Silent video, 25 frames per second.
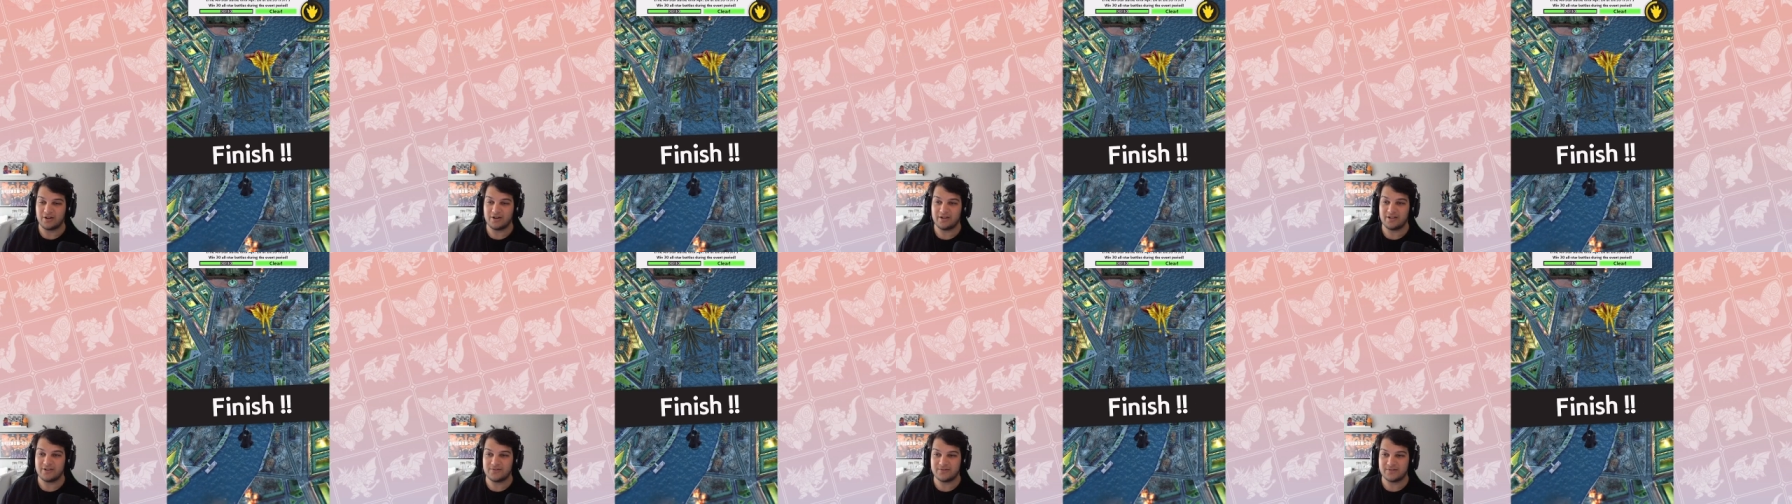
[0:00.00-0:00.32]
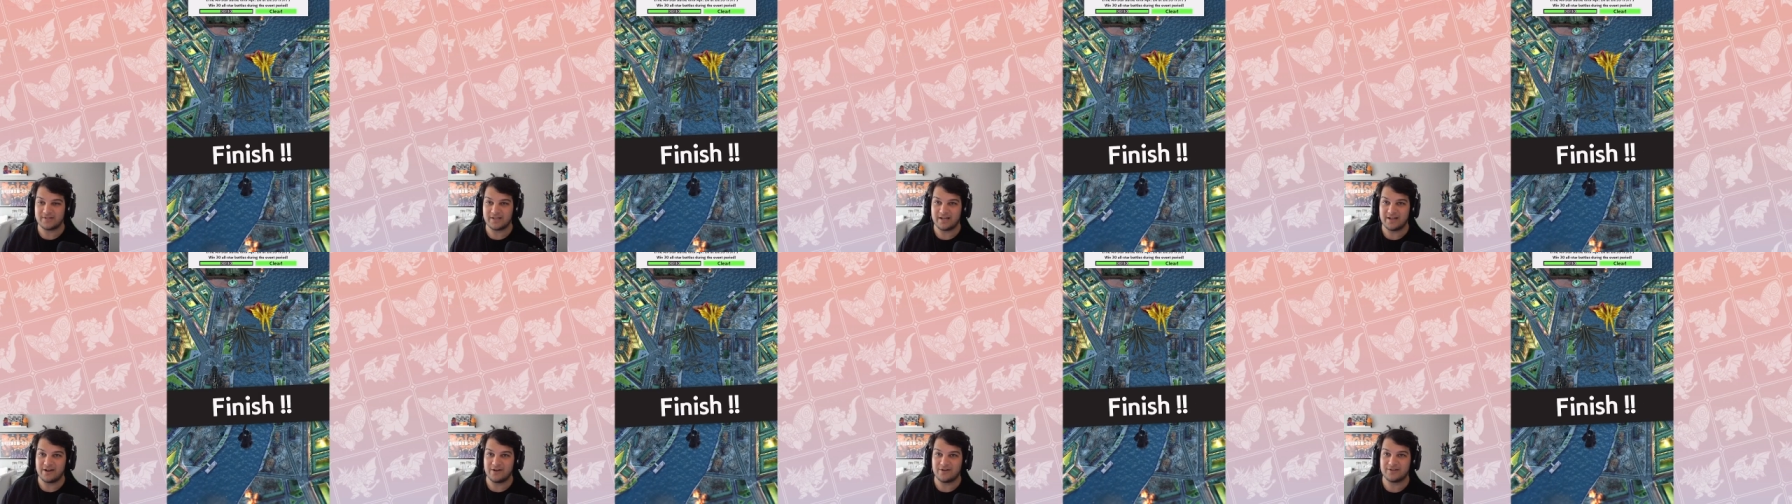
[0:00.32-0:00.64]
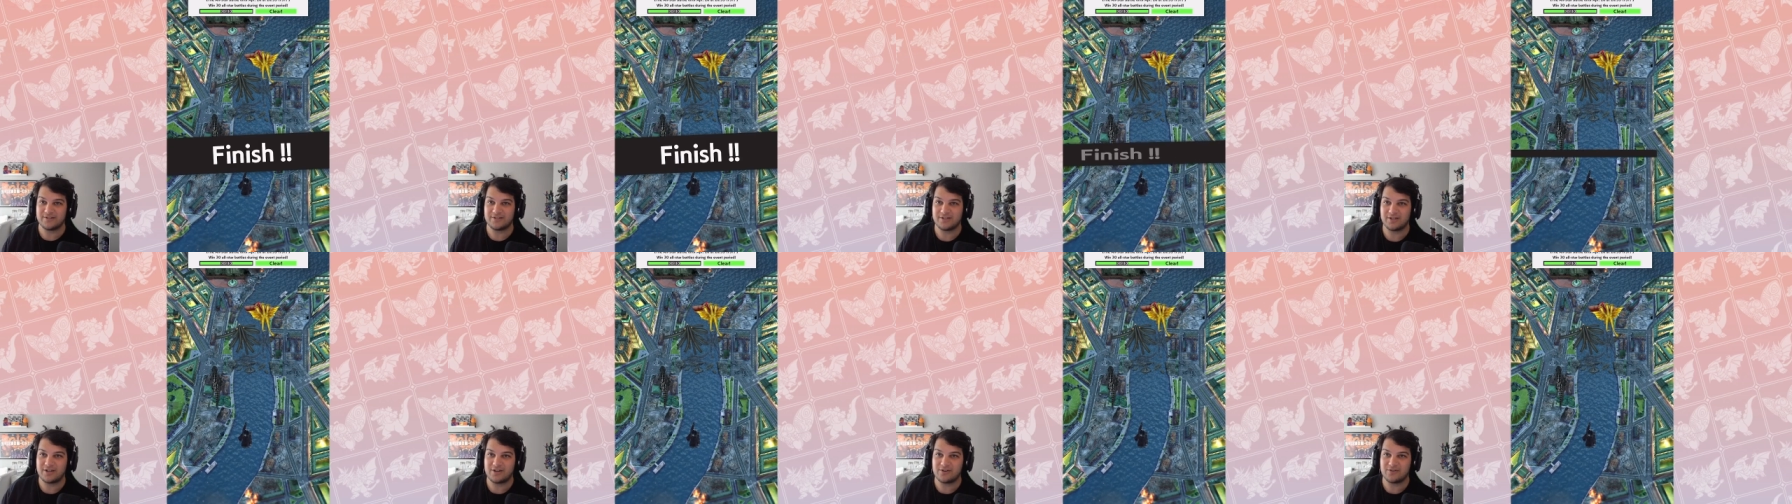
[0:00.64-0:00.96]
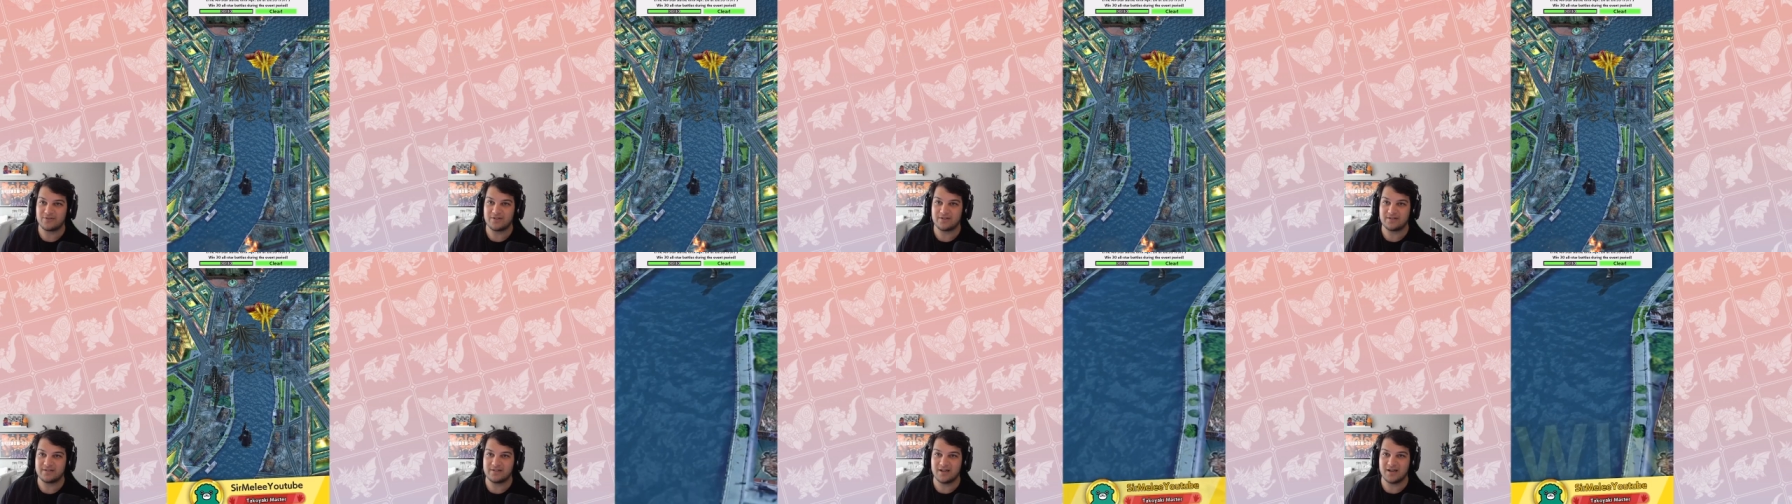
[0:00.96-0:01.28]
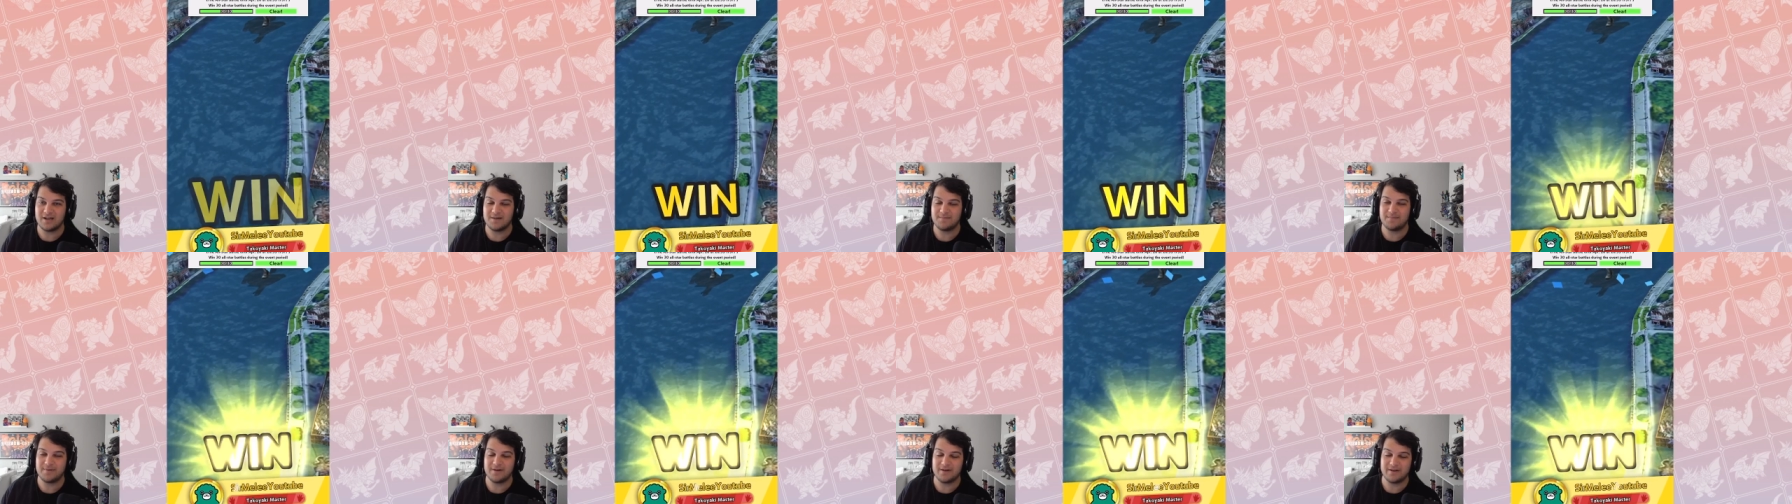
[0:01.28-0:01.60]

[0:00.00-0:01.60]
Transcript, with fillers: Could have used it here to secure the dub,